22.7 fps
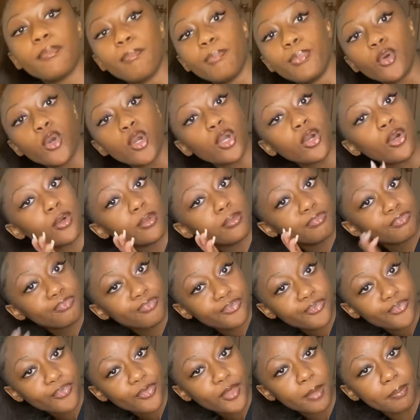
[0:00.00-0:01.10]
boil
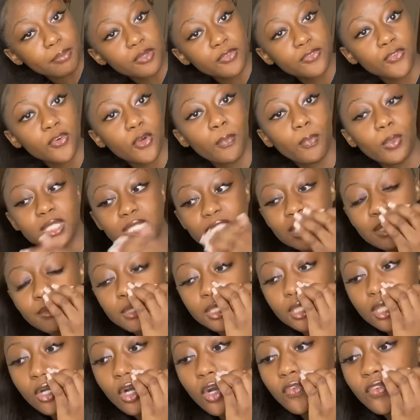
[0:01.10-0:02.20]
before putting them
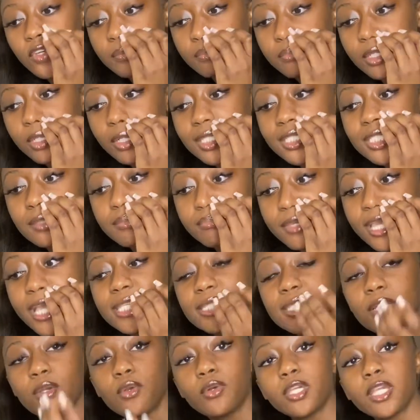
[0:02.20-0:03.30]
in the oven because it
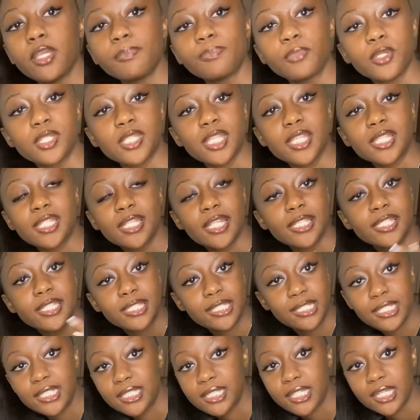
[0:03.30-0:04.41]
makes the cooking process less
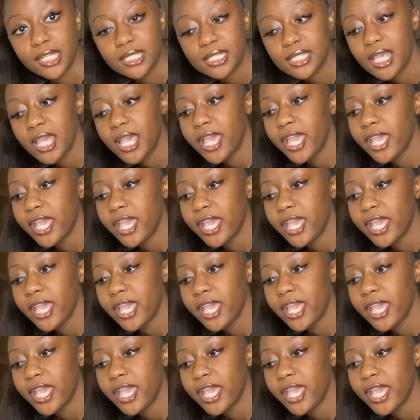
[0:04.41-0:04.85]
tedious.